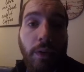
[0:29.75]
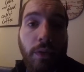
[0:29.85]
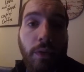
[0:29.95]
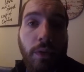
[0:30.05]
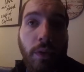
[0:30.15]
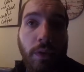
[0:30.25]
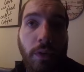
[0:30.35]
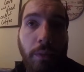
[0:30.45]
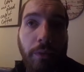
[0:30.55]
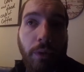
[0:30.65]

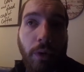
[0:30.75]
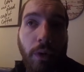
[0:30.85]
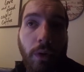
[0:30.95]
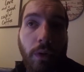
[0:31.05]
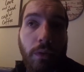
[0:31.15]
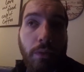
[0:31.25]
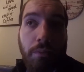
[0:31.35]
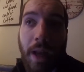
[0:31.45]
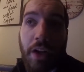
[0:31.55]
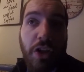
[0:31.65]
system for
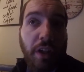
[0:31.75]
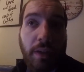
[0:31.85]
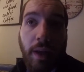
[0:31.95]
managing